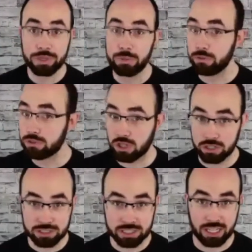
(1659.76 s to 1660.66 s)
people
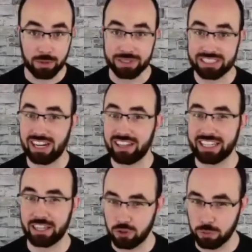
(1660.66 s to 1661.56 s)
start to come. It's not
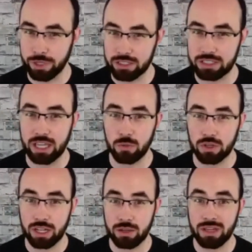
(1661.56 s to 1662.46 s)
like if you build it, they
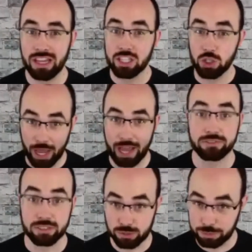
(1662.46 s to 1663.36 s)
will come. You
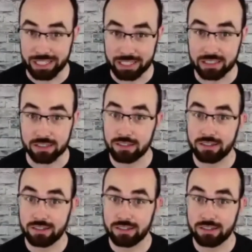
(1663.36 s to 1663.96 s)
have to speak,